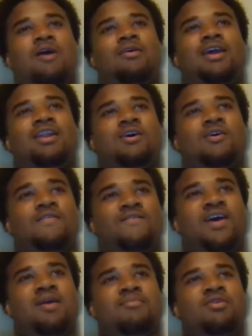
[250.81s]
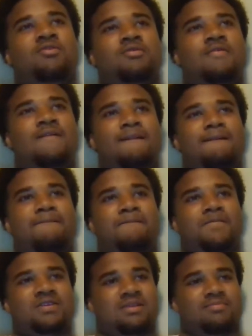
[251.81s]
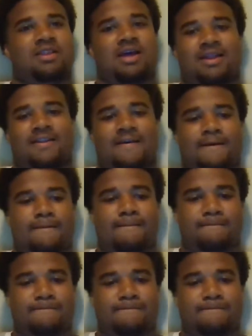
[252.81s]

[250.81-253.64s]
I would like to go to FAMU or something like that.